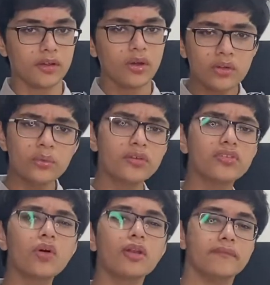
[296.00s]
Who was
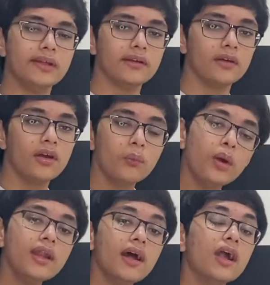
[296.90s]
Ptolemy?
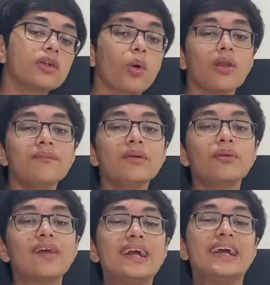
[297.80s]
Well, Ptolemy
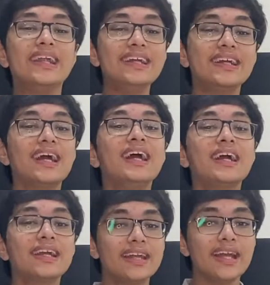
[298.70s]
was a Greek
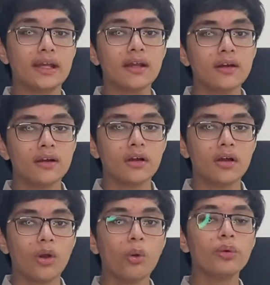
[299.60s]
king
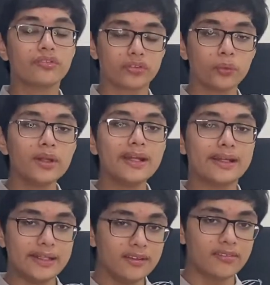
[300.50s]
who was ruling
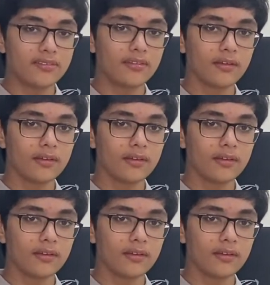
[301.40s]
Greece